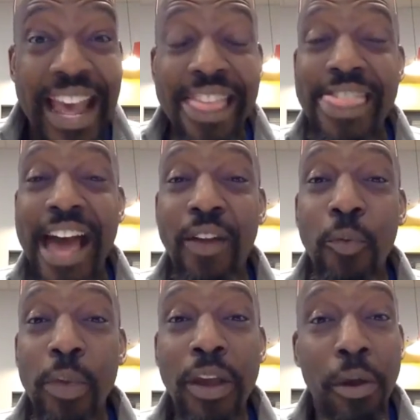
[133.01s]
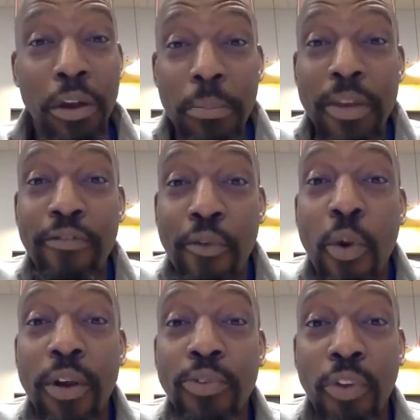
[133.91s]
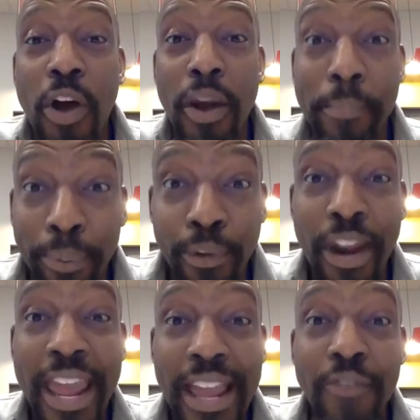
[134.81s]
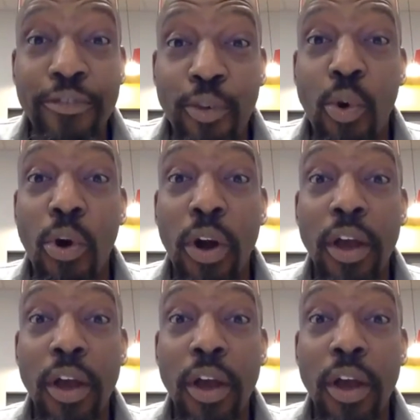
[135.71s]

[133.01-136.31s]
that we are going to be focused on praying for